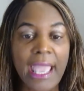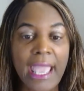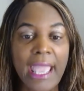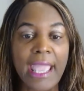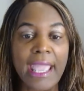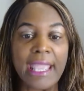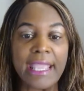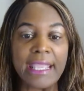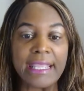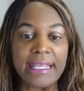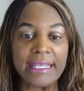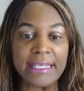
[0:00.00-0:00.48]

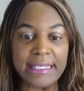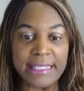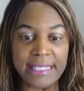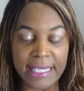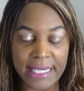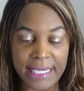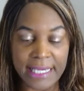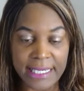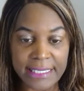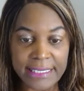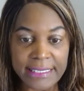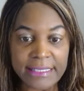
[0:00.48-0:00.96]
a
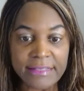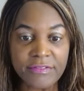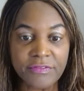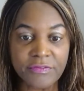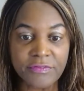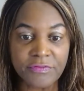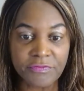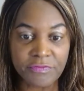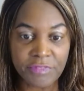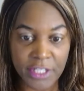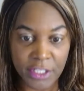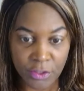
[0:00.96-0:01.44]

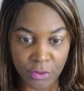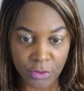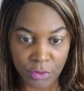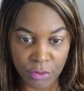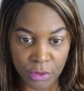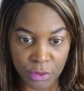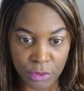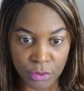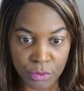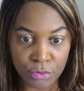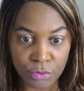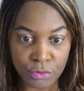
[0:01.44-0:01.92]

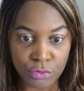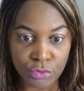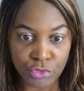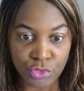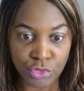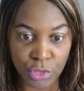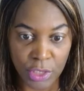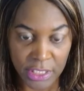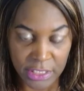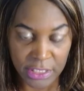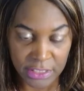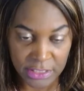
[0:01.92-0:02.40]
non-federal
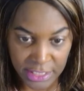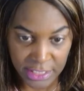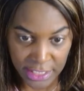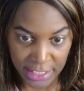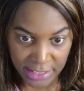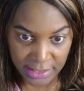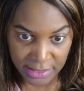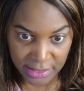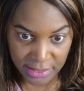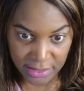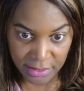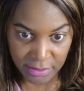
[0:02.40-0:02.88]
drug
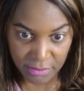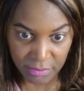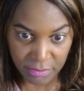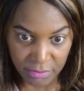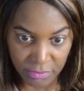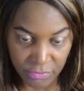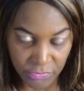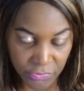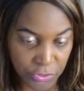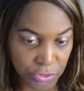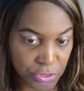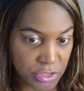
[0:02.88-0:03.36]
test
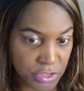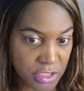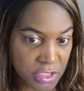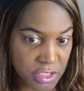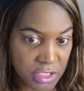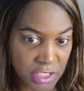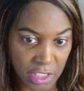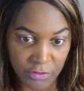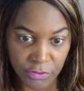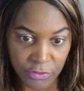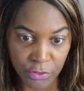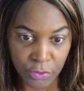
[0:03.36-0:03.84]
for
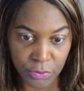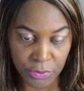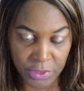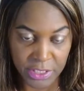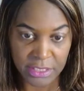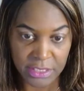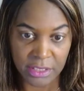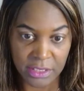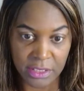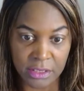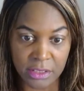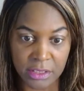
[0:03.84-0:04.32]
several
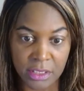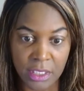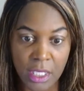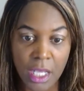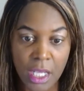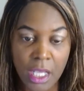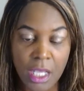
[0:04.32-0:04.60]
reasons.